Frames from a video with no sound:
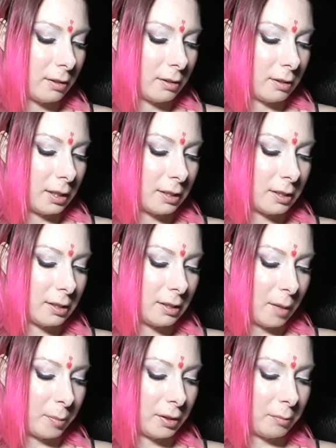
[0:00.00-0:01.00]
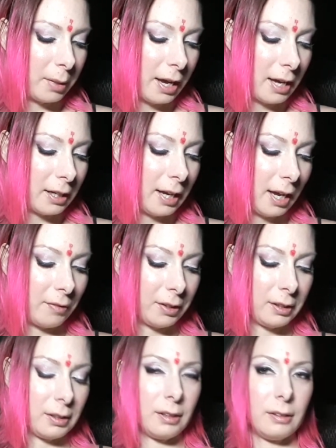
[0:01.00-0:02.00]
It's stepping back,
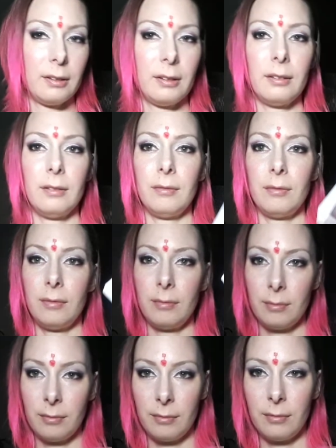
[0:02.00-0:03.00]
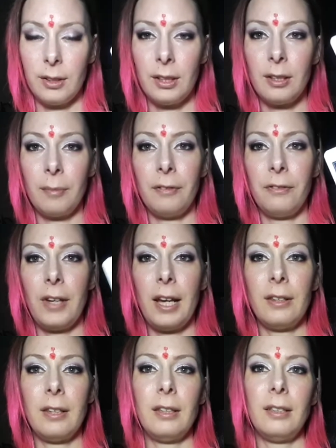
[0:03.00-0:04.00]
having some
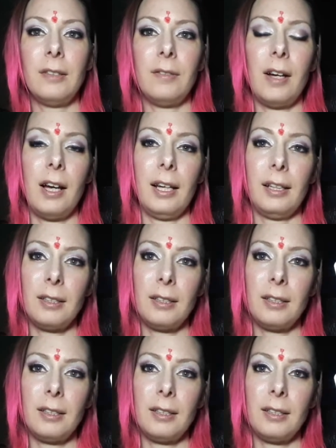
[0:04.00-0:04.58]
faith in the divine,